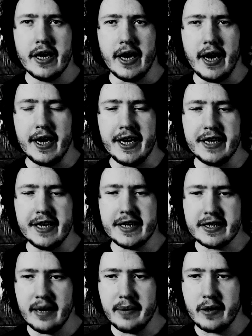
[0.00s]
He does
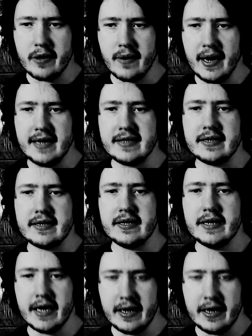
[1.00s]
come across, in a